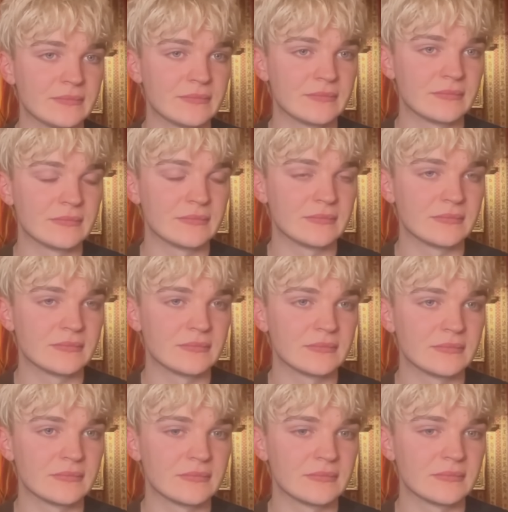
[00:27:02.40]

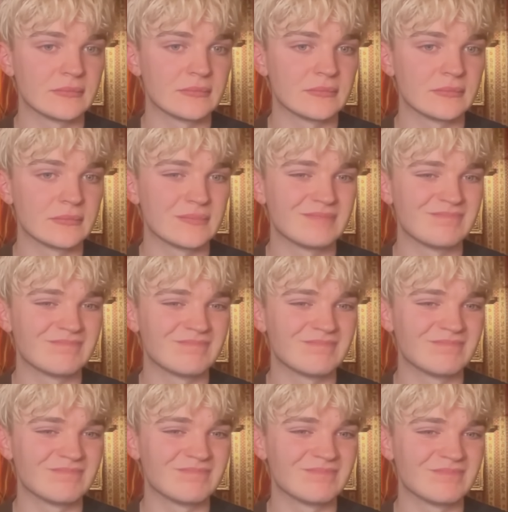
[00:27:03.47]

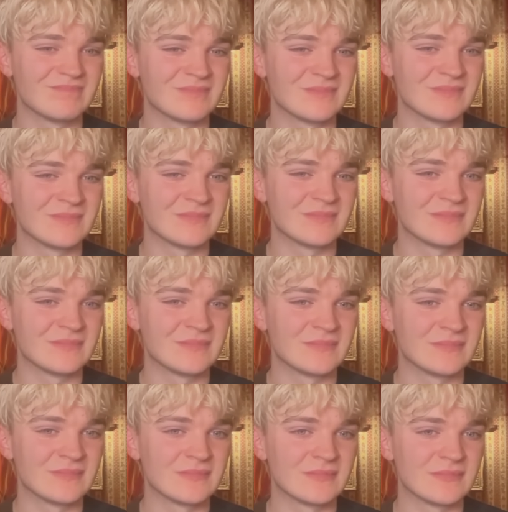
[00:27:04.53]

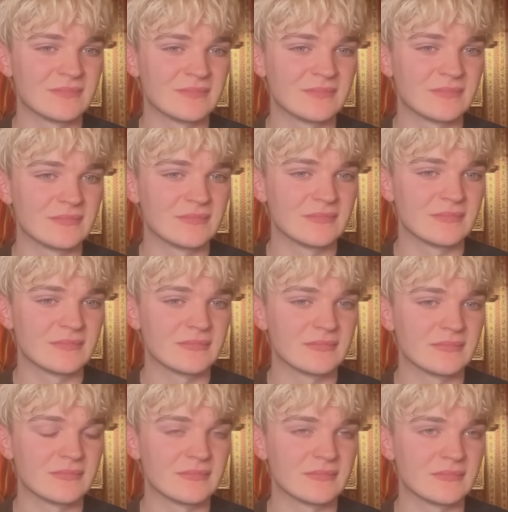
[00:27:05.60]

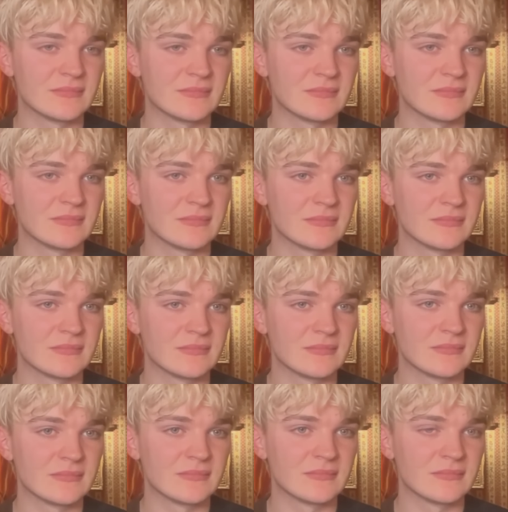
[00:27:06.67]

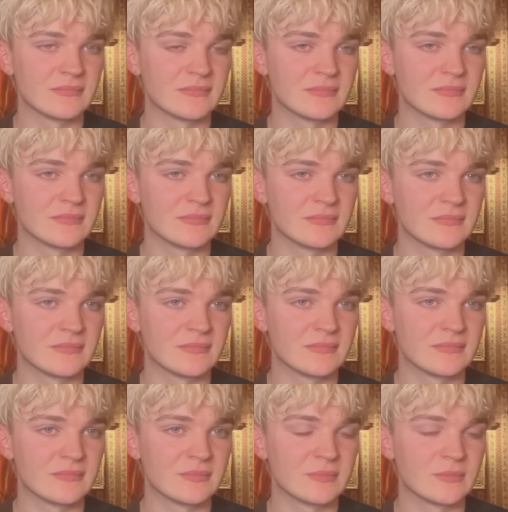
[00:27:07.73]

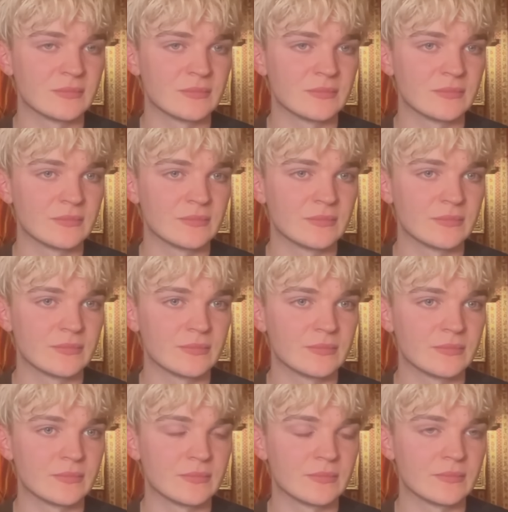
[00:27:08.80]

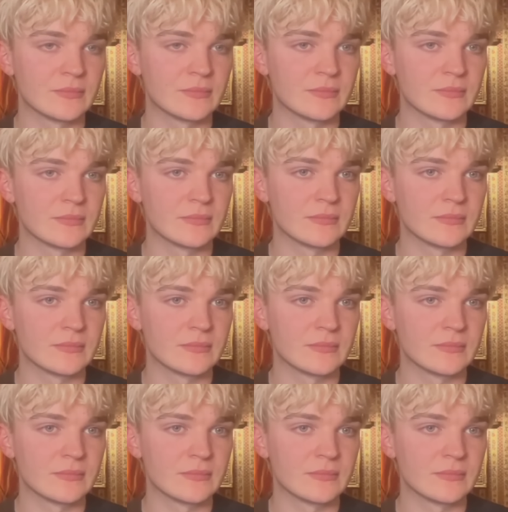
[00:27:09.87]
No words are spoken by the person on screen.